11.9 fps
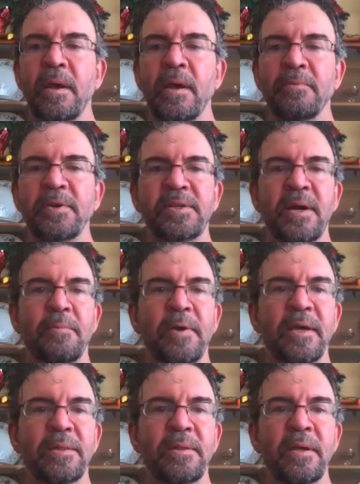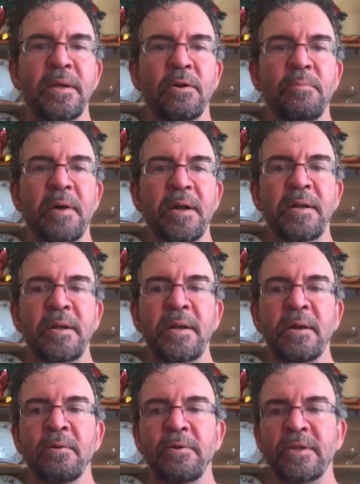every time we hit the enter button in
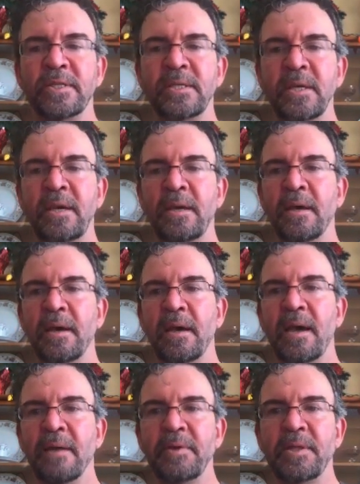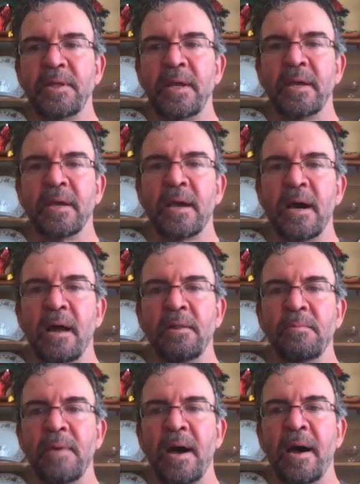here, you can see everything in
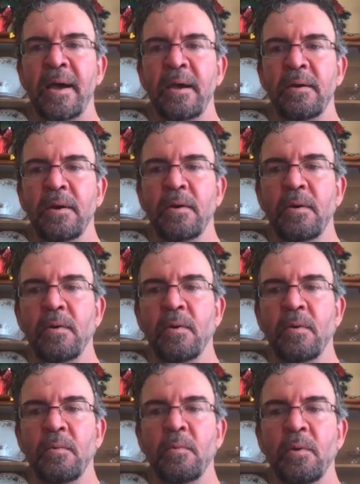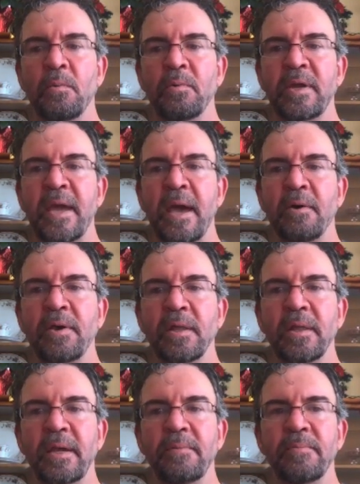column I will
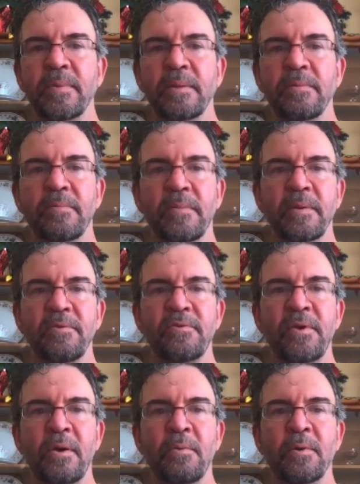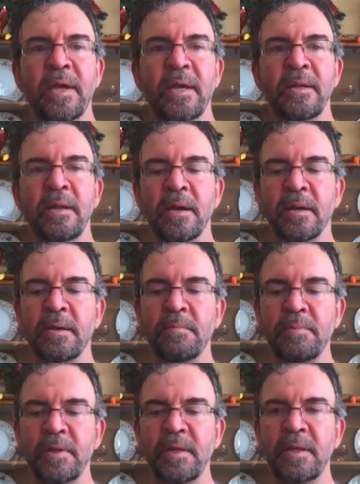recalculate. So we're getting a
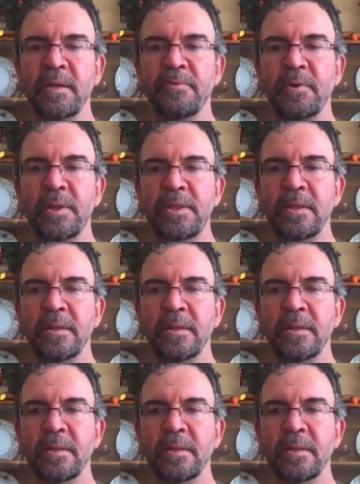completely different